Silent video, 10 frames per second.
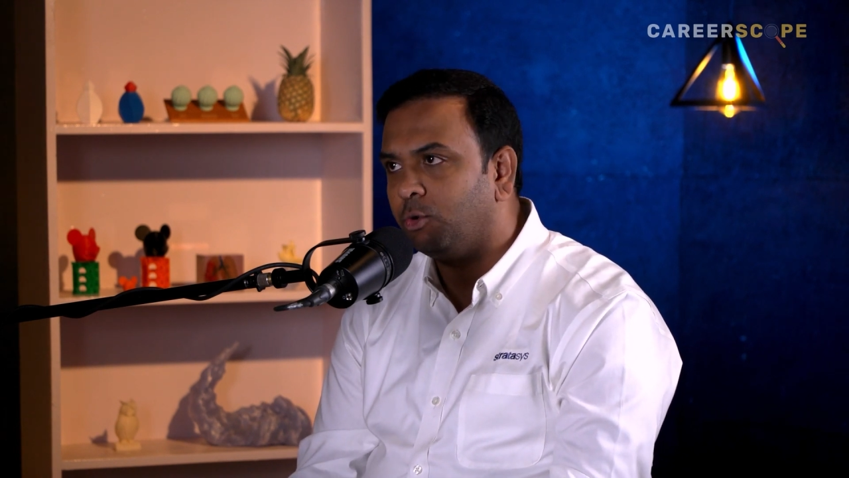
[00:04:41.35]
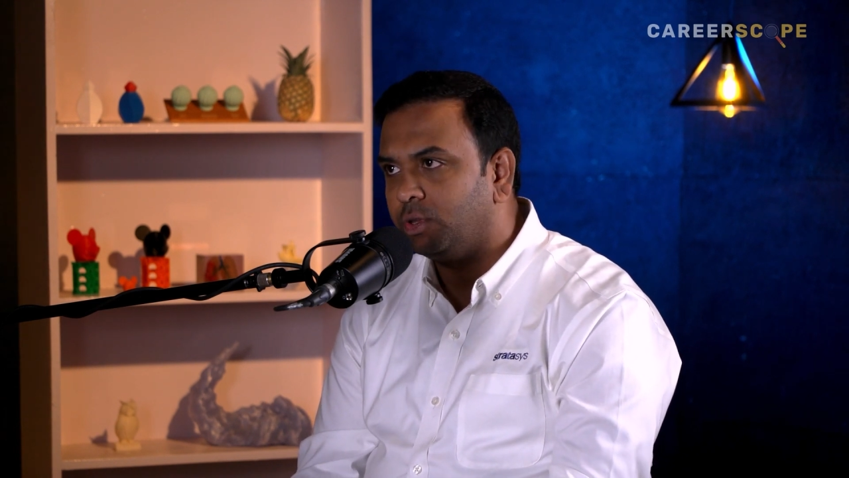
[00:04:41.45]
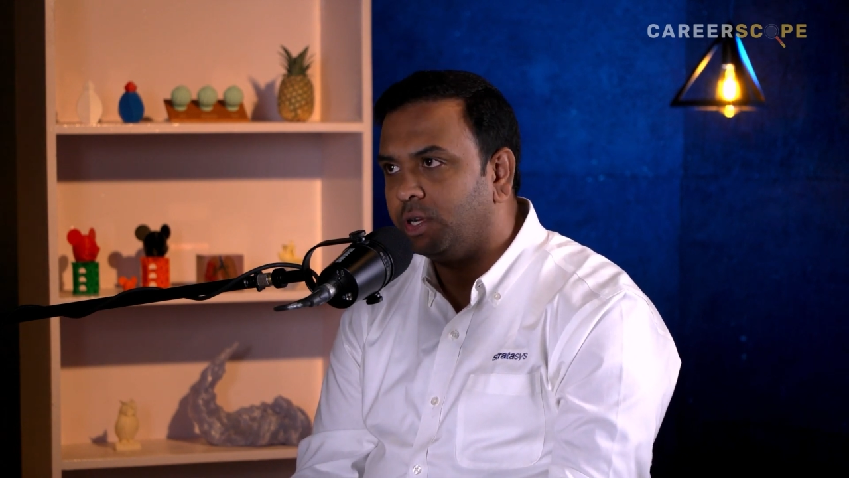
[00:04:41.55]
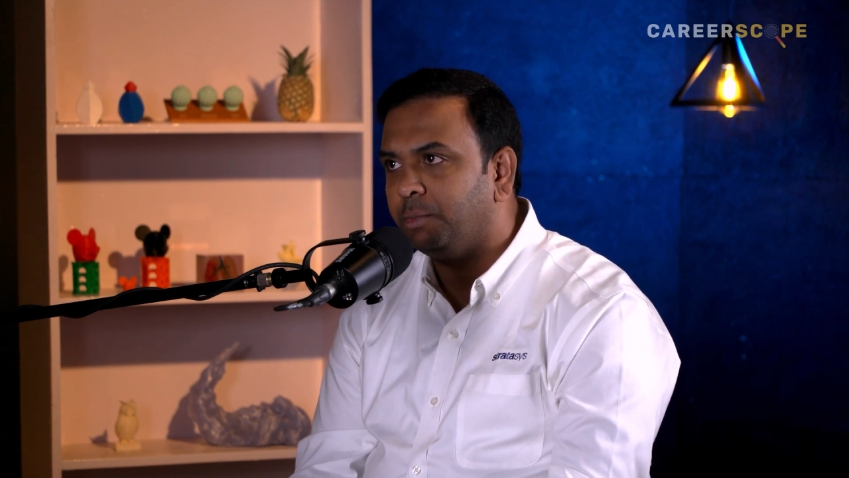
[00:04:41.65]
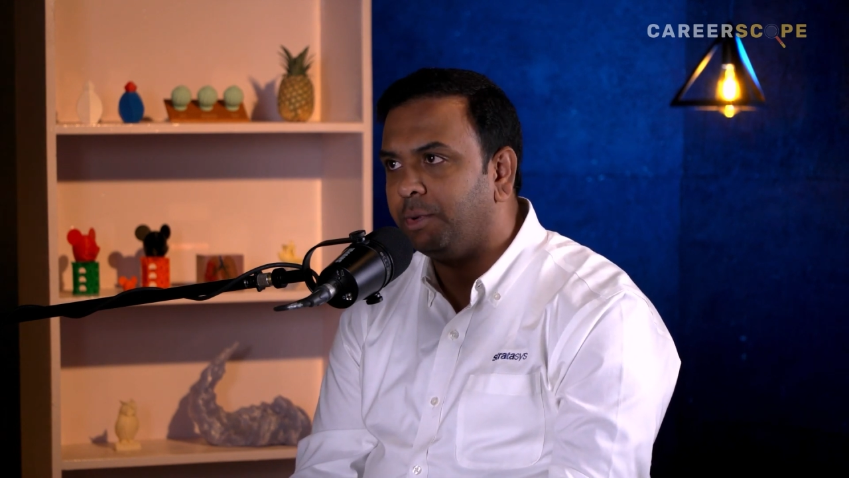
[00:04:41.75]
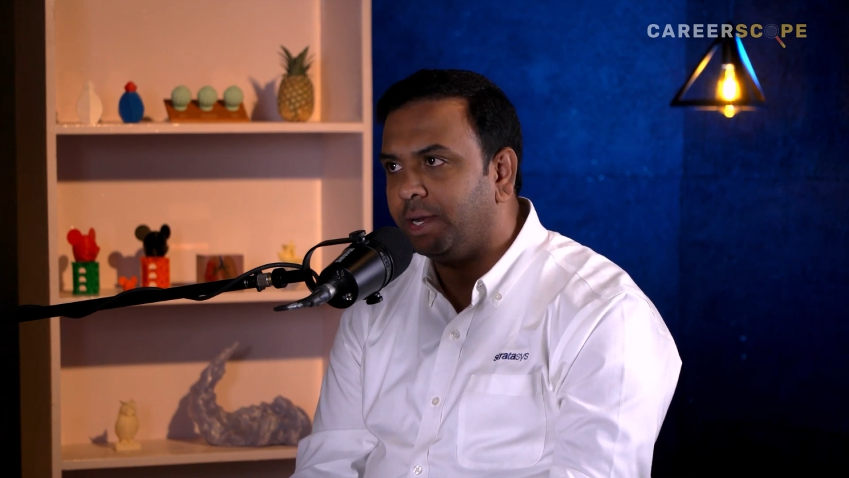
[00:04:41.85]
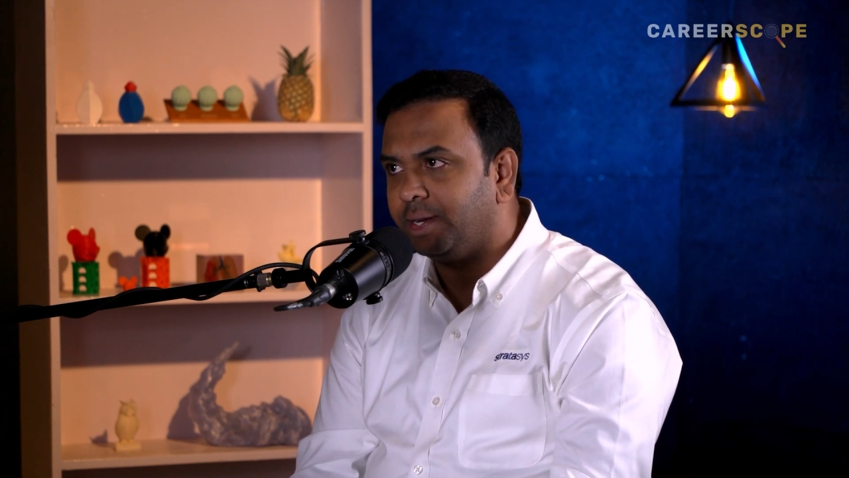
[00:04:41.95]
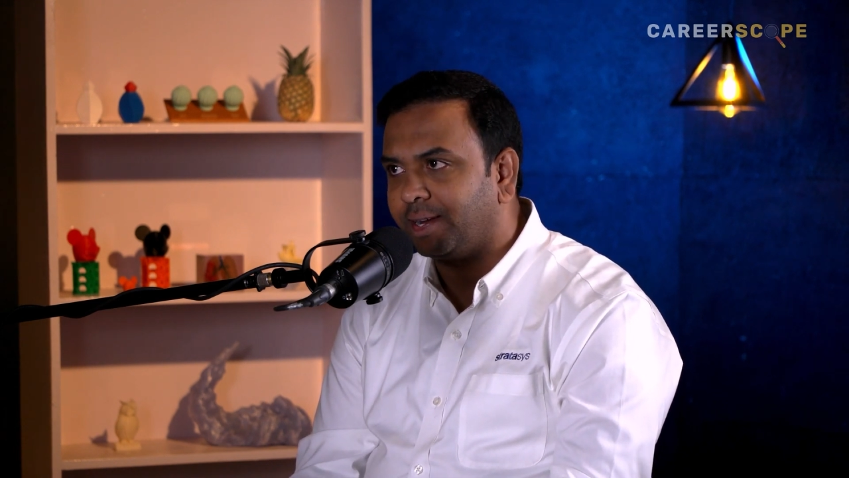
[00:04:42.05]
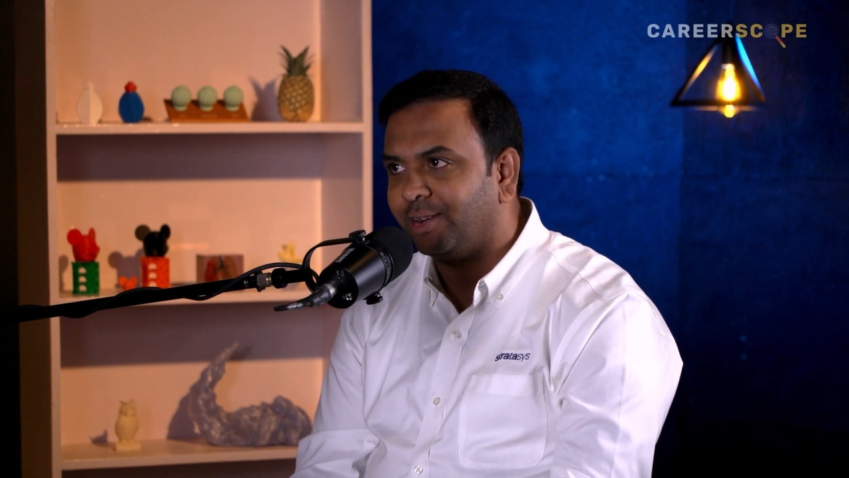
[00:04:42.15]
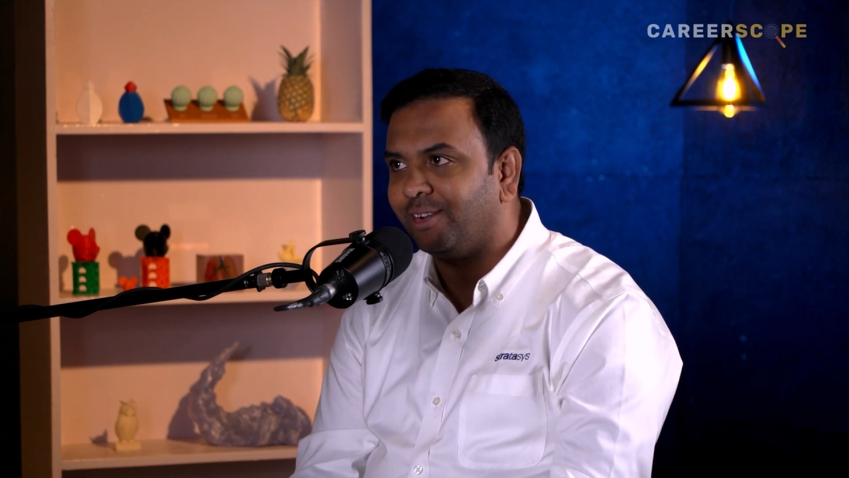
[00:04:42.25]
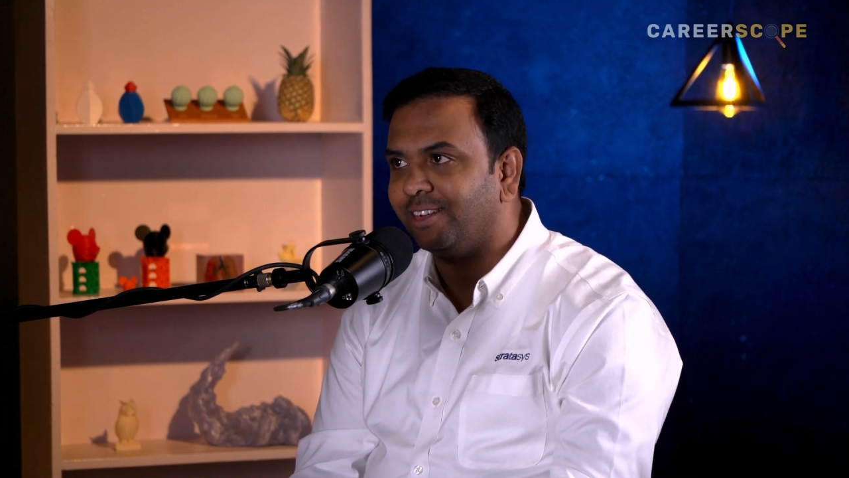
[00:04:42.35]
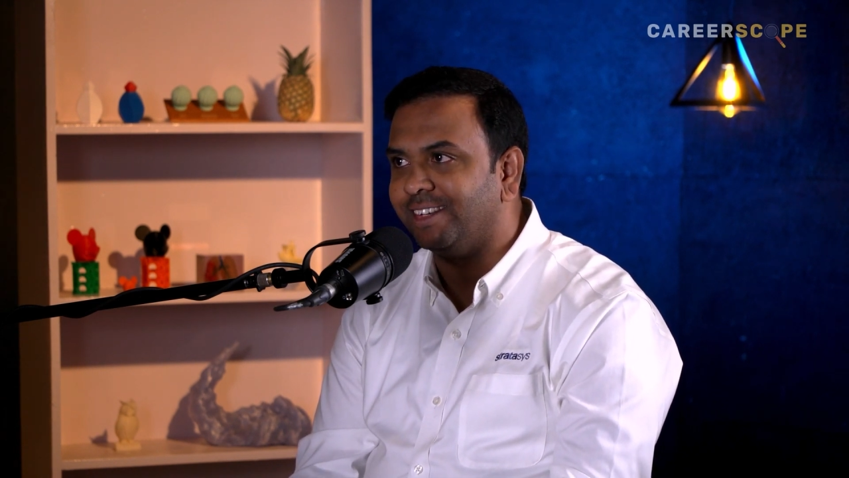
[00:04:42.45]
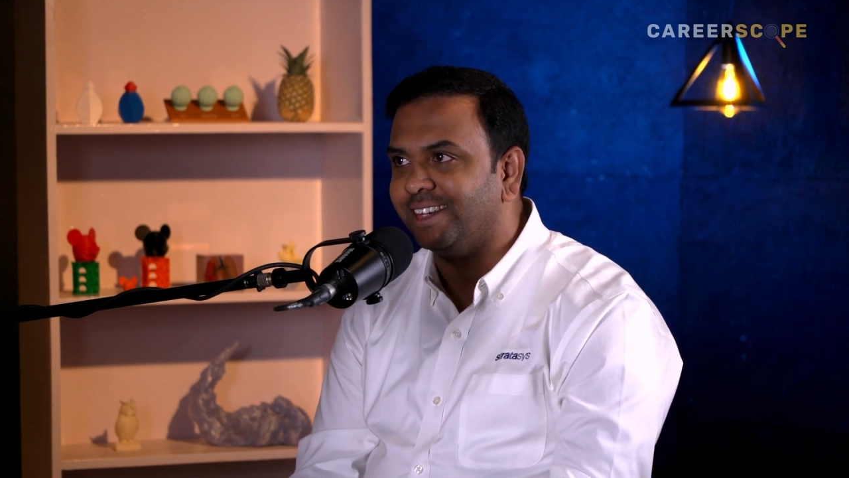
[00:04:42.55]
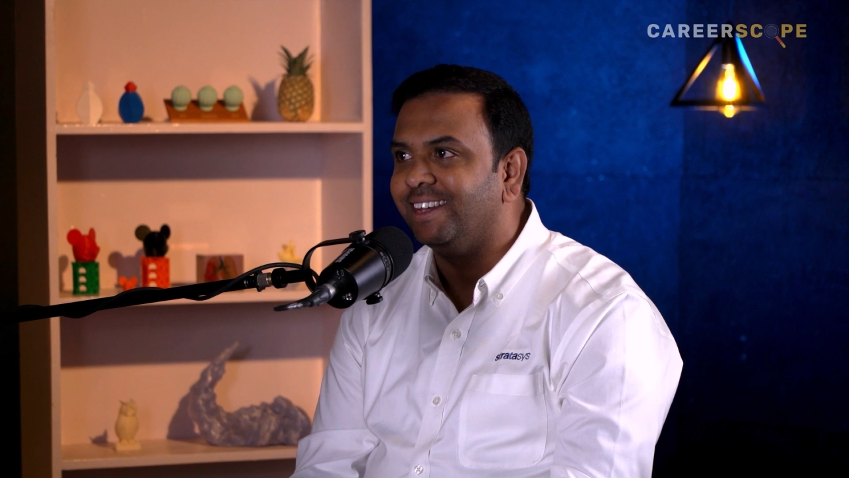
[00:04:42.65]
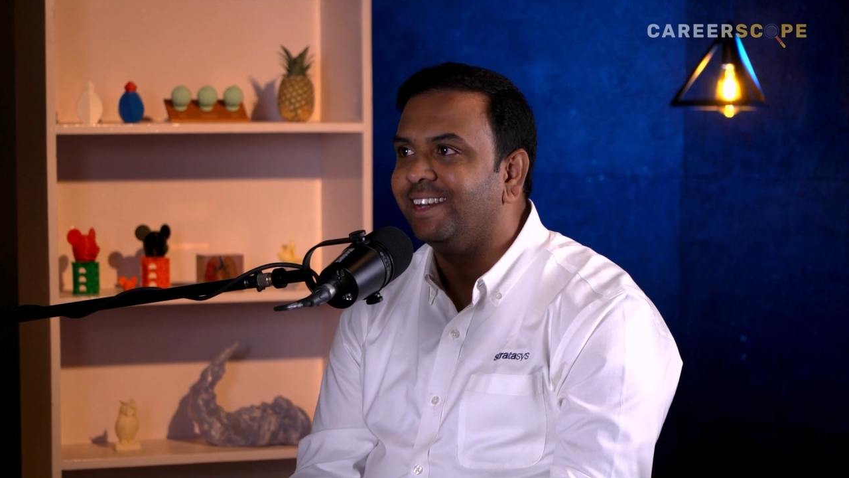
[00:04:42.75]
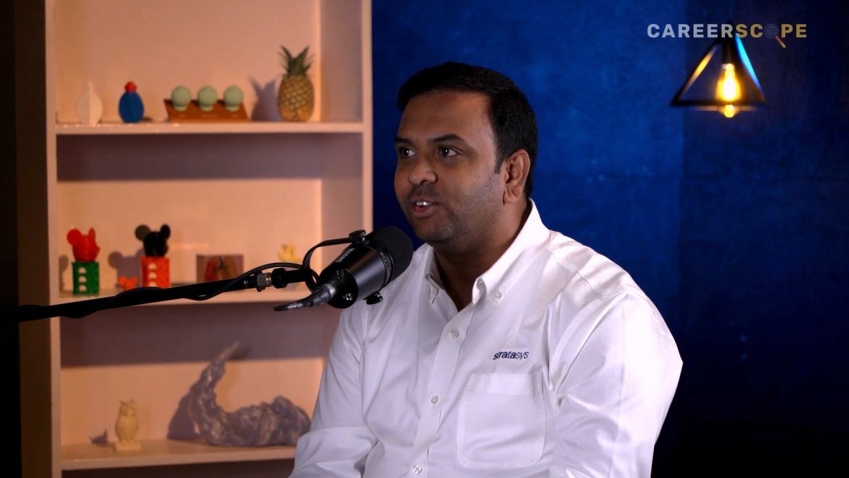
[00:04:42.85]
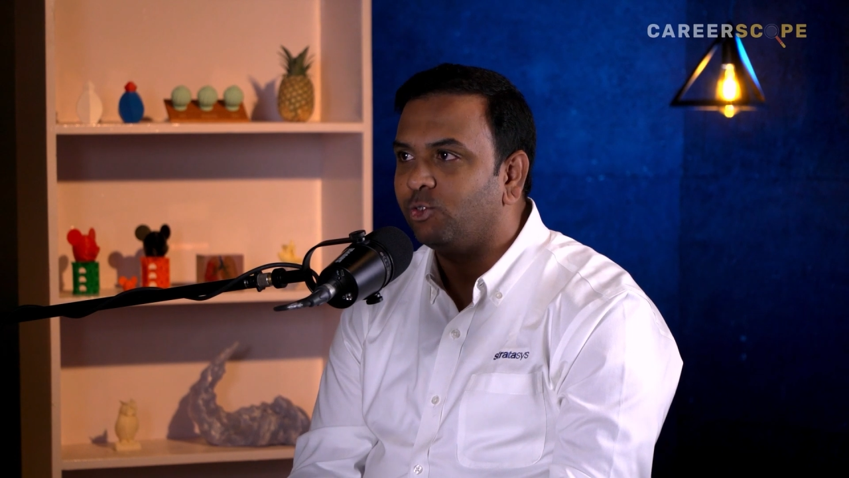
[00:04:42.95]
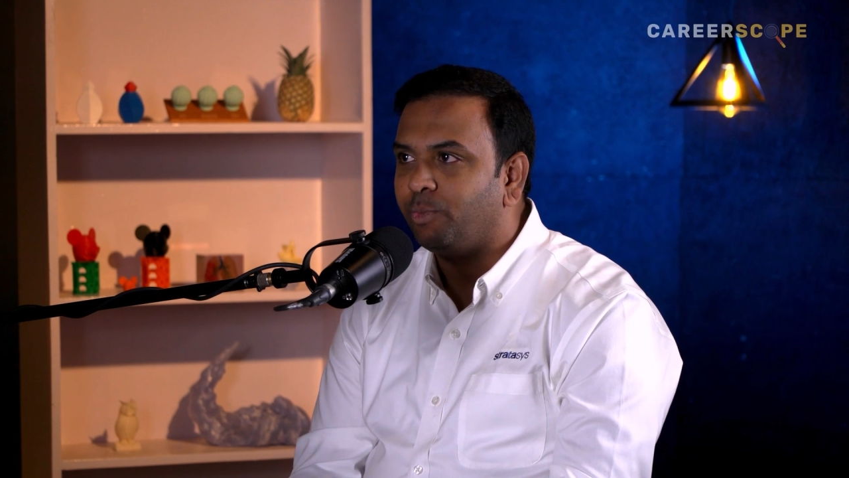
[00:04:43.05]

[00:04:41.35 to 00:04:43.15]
about 3D printing technology.